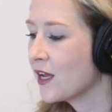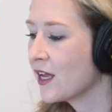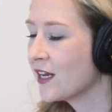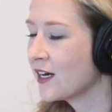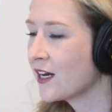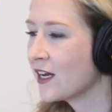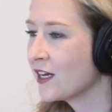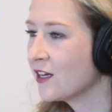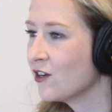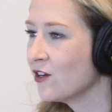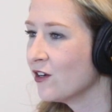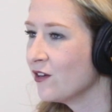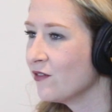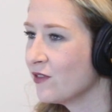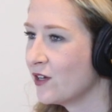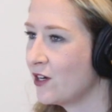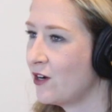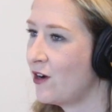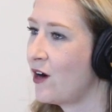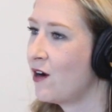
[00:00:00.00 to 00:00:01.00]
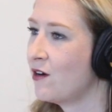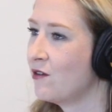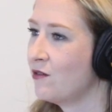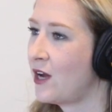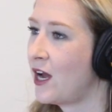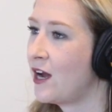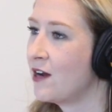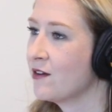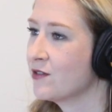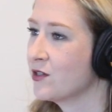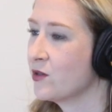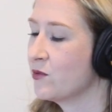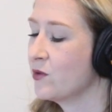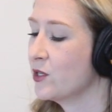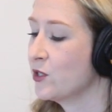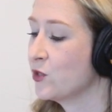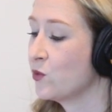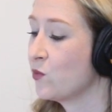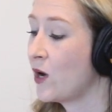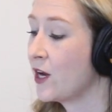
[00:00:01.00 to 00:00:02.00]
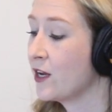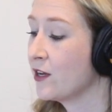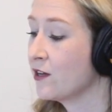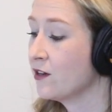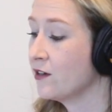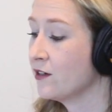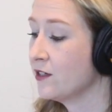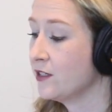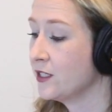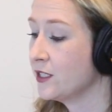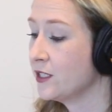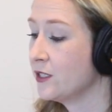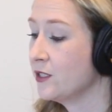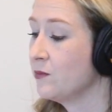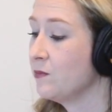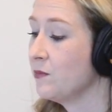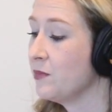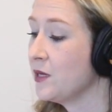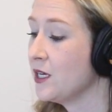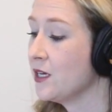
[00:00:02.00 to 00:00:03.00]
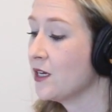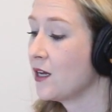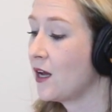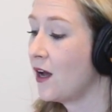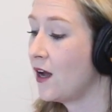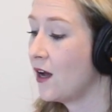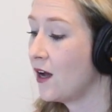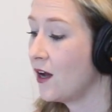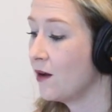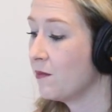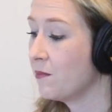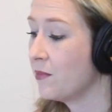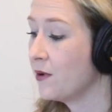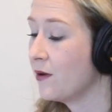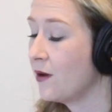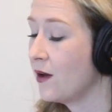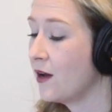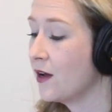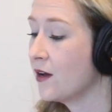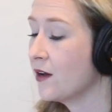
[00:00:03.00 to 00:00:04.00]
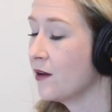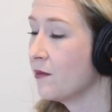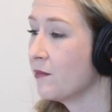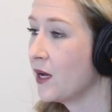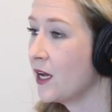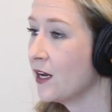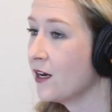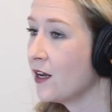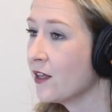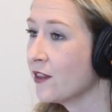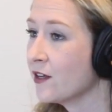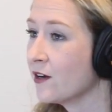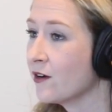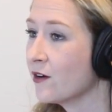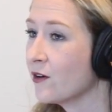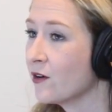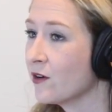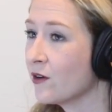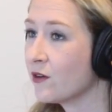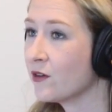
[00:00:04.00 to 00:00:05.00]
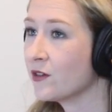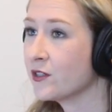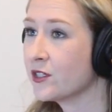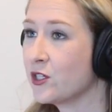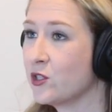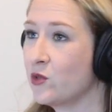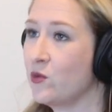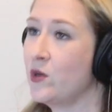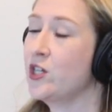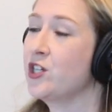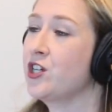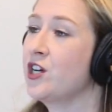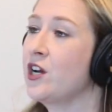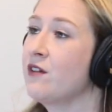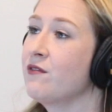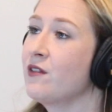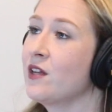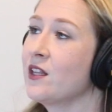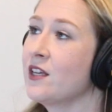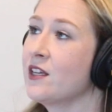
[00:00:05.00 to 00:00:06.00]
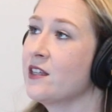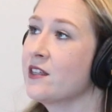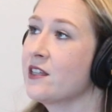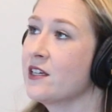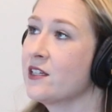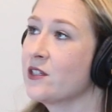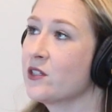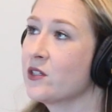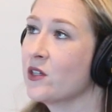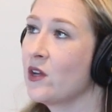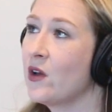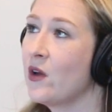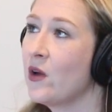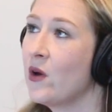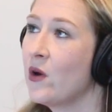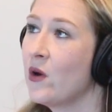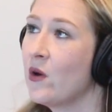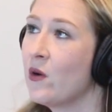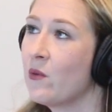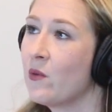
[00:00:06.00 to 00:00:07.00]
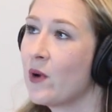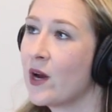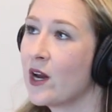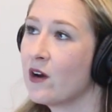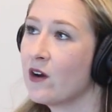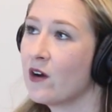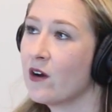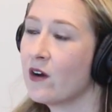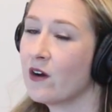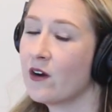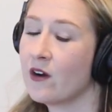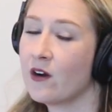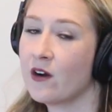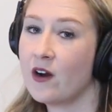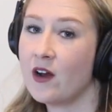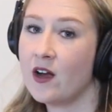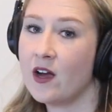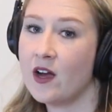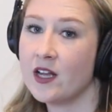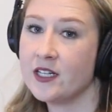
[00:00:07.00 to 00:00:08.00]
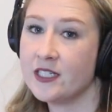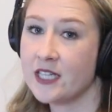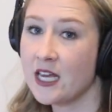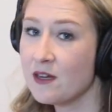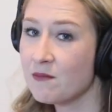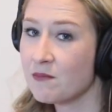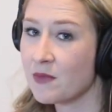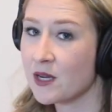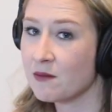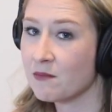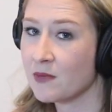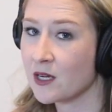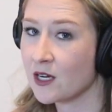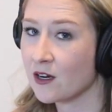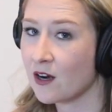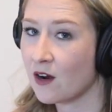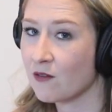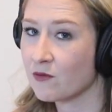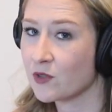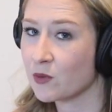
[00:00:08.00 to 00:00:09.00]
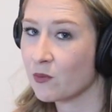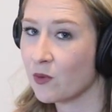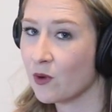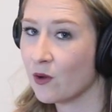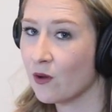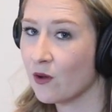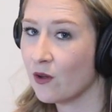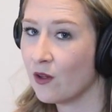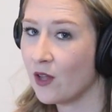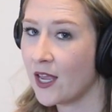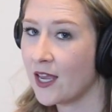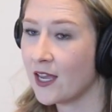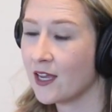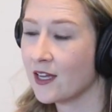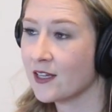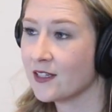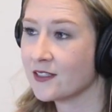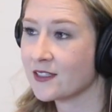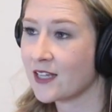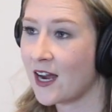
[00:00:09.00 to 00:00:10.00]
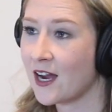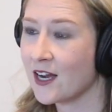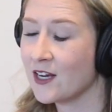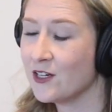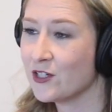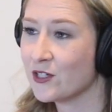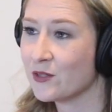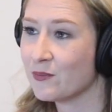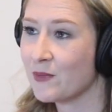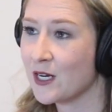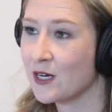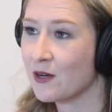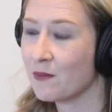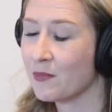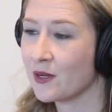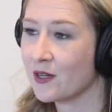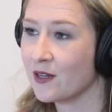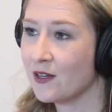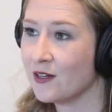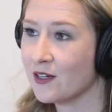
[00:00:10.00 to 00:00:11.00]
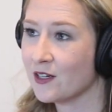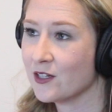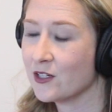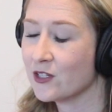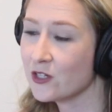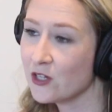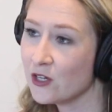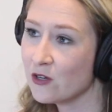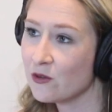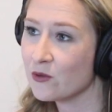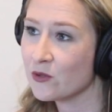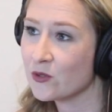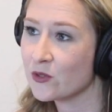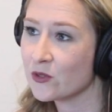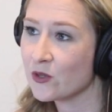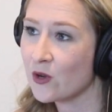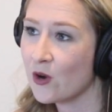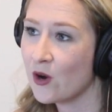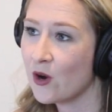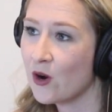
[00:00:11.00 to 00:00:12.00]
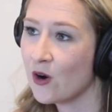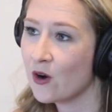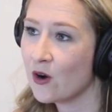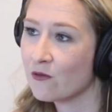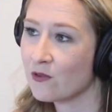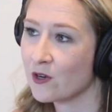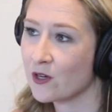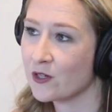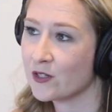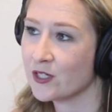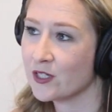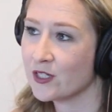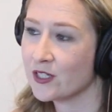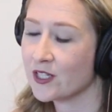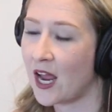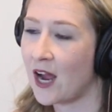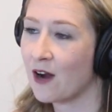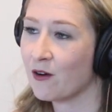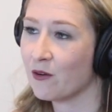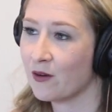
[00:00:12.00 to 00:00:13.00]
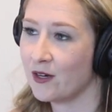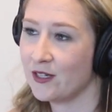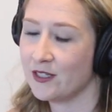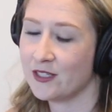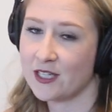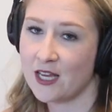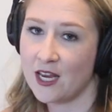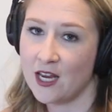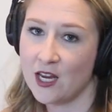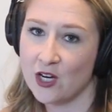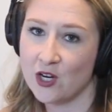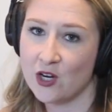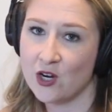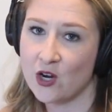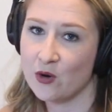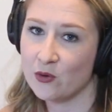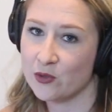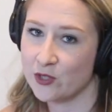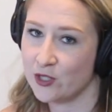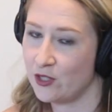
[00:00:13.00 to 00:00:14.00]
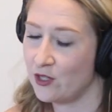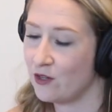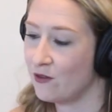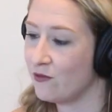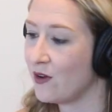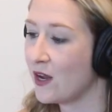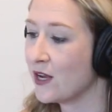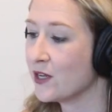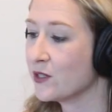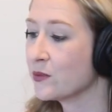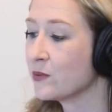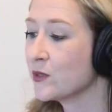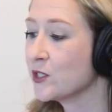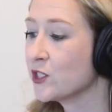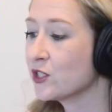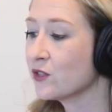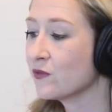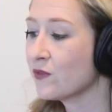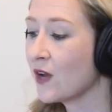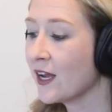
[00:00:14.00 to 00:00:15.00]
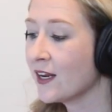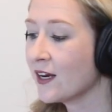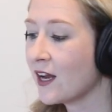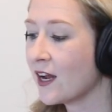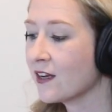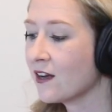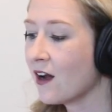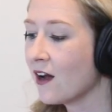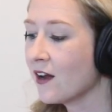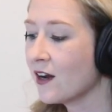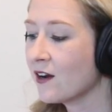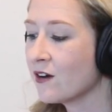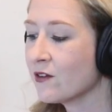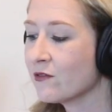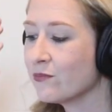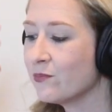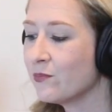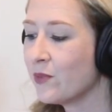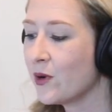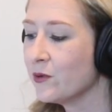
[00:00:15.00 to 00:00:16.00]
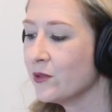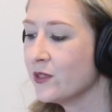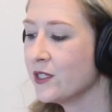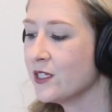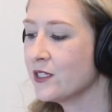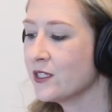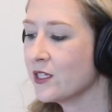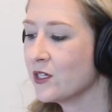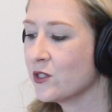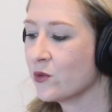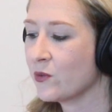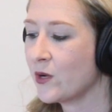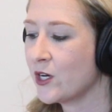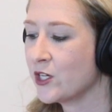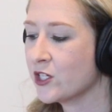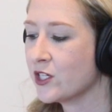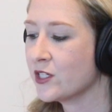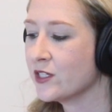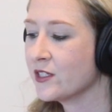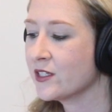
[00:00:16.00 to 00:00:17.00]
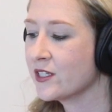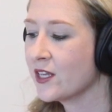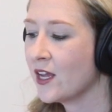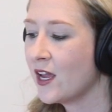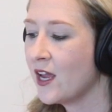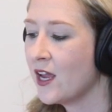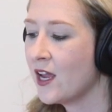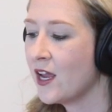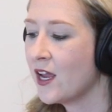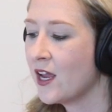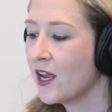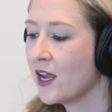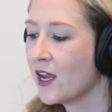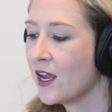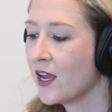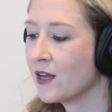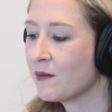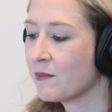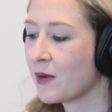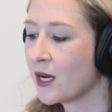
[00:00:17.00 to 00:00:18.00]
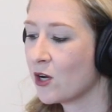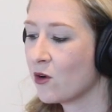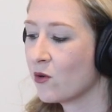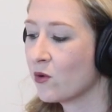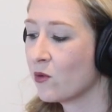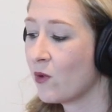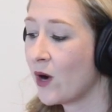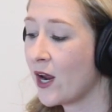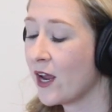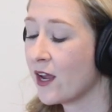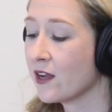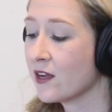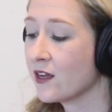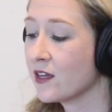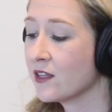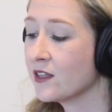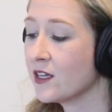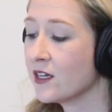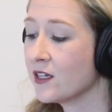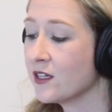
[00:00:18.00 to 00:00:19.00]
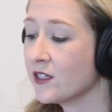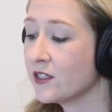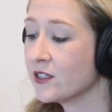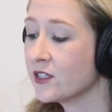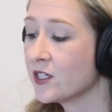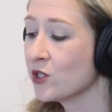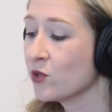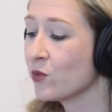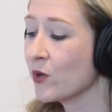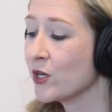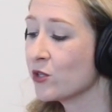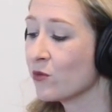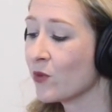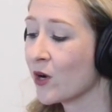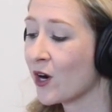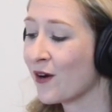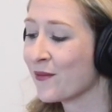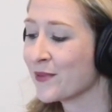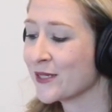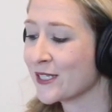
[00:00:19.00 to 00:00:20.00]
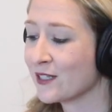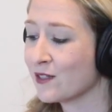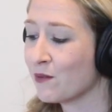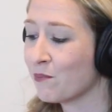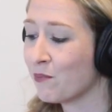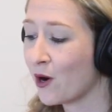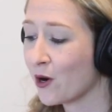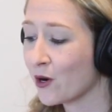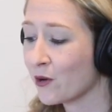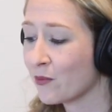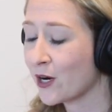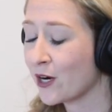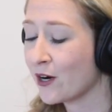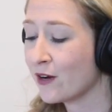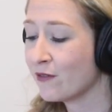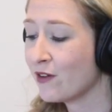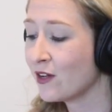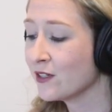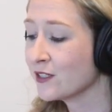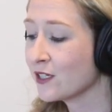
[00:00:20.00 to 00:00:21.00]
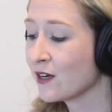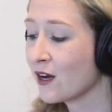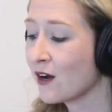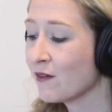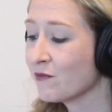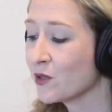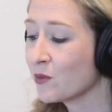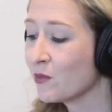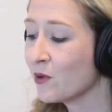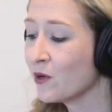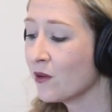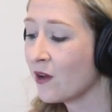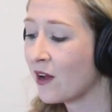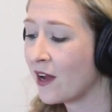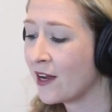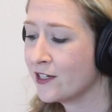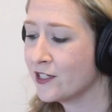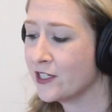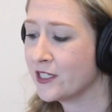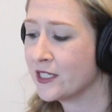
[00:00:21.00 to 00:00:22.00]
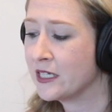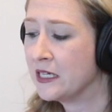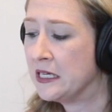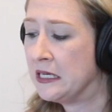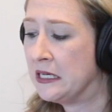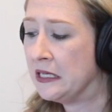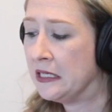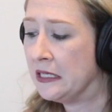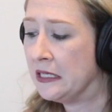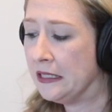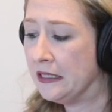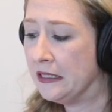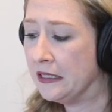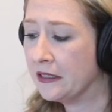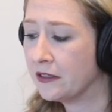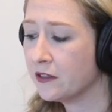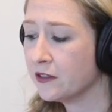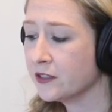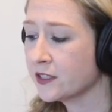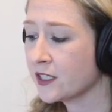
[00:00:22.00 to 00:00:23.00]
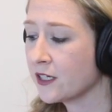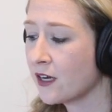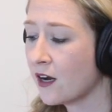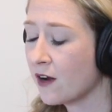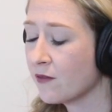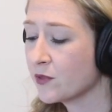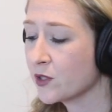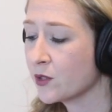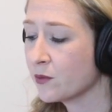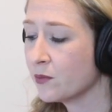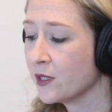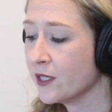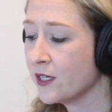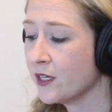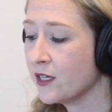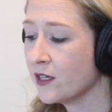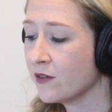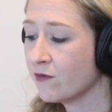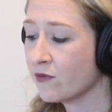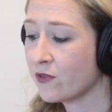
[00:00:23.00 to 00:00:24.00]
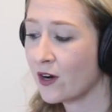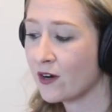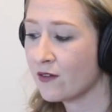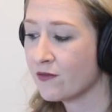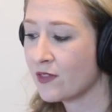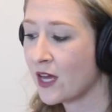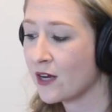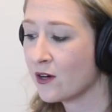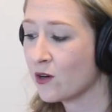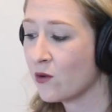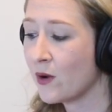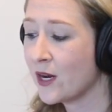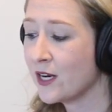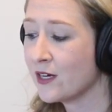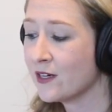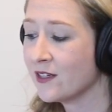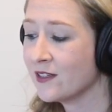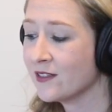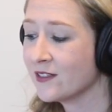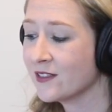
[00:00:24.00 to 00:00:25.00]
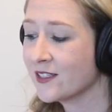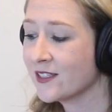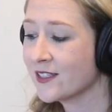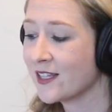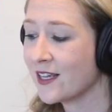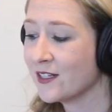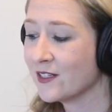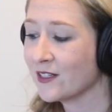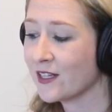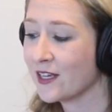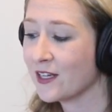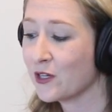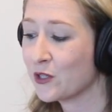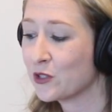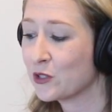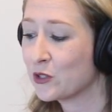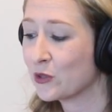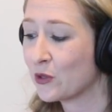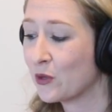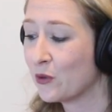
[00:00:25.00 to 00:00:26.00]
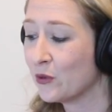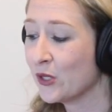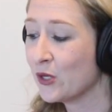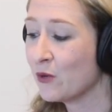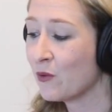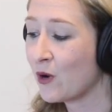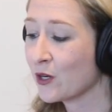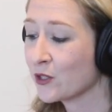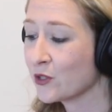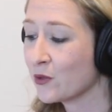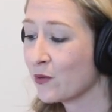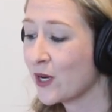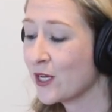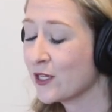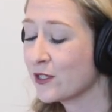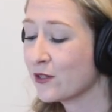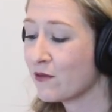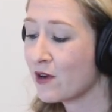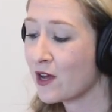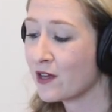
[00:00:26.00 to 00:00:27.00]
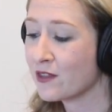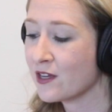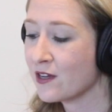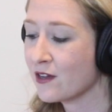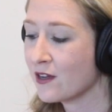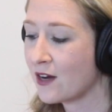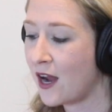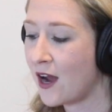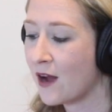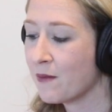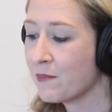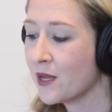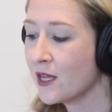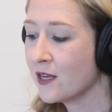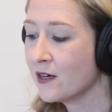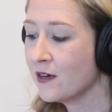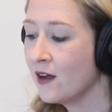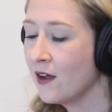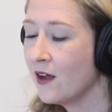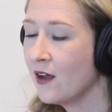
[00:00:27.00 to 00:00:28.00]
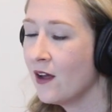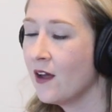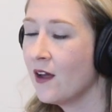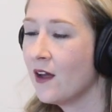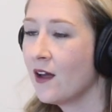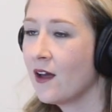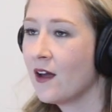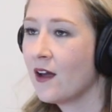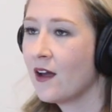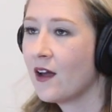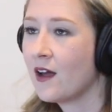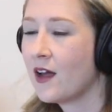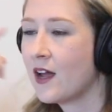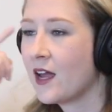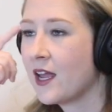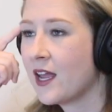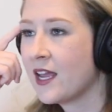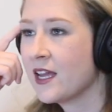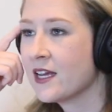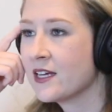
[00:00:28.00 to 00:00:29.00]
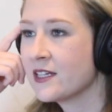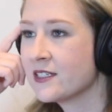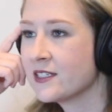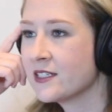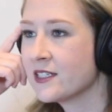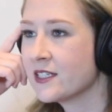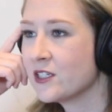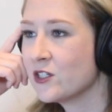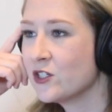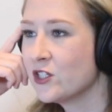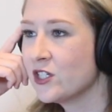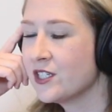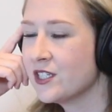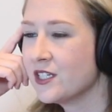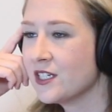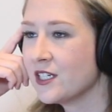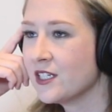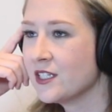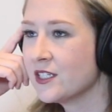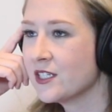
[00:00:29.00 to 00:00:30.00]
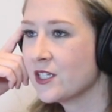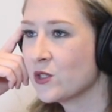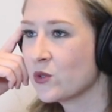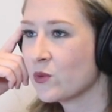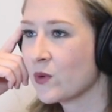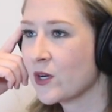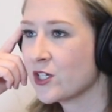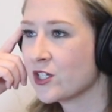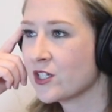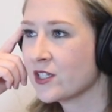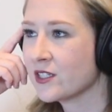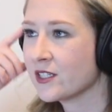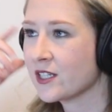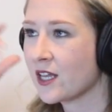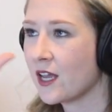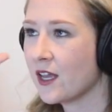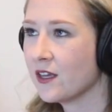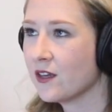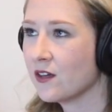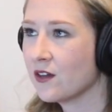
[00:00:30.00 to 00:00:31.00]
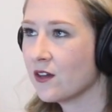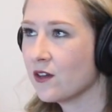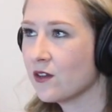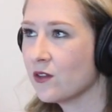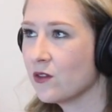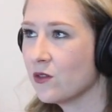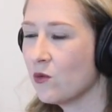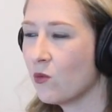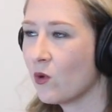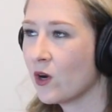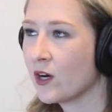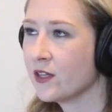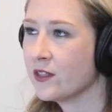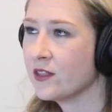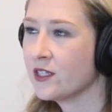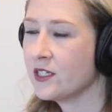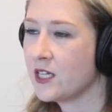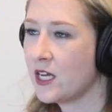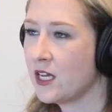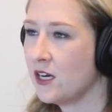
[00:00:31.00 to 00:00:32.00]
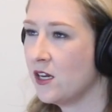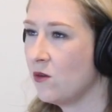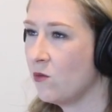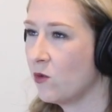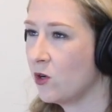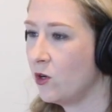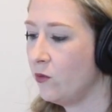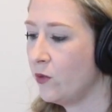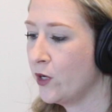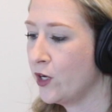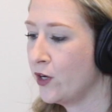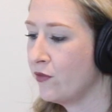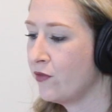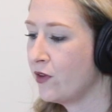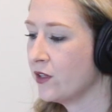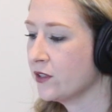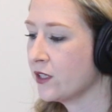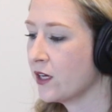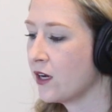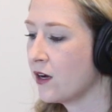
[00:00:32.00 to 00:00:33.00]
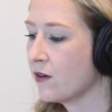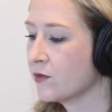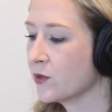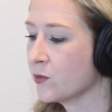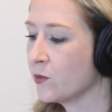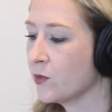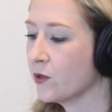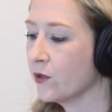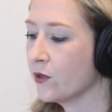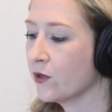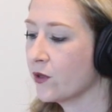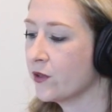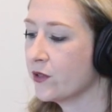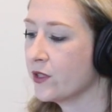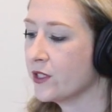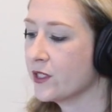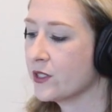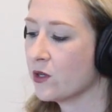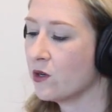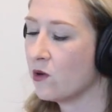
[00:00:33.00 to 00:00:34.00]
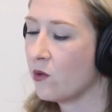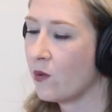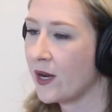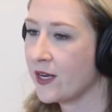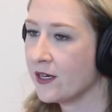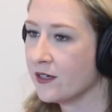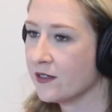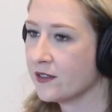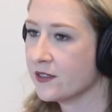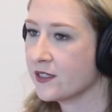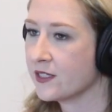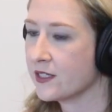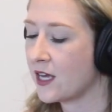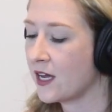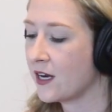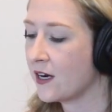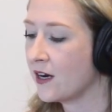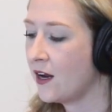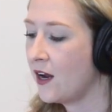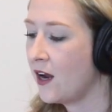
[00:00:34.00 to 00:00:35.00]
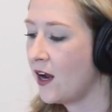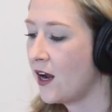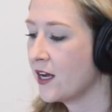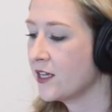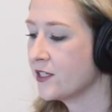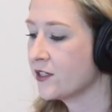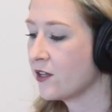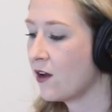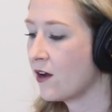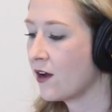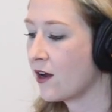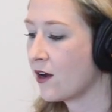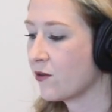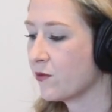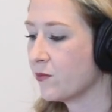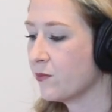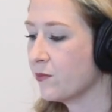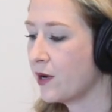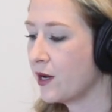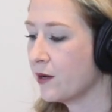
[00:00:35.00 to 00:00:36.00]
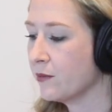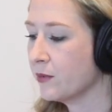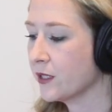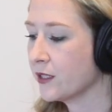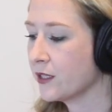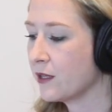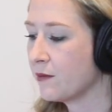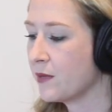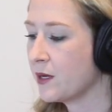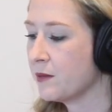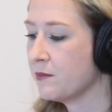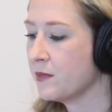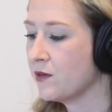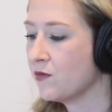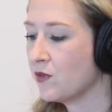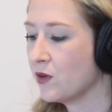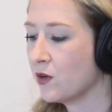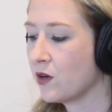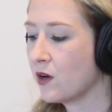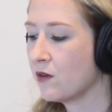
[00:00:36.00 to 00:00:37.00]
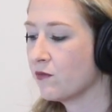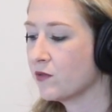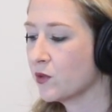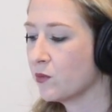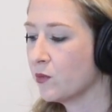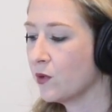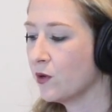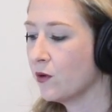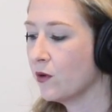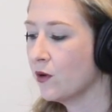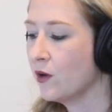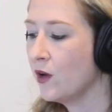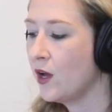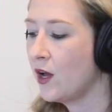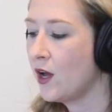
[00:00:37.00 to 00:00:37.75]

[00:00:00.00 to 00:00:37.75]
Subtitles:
And I couldn't figure out afterwards why I couldn't speak up. Another situation I felt like this where a date made me uncomfortable and I just made up an excuse versus outright saying no to their face, which is fine. I got out of both these situations in my own way. In the situation where I was at the bar where I felt uncomfortable, I just giggled uncomfortably in front of that acquaintance and like slowly walked away so nothing could happen. And just in situations like the one in the dating world where I felt uncomfortable, or this acquaintance that I saw out in public that made me feel comfortable,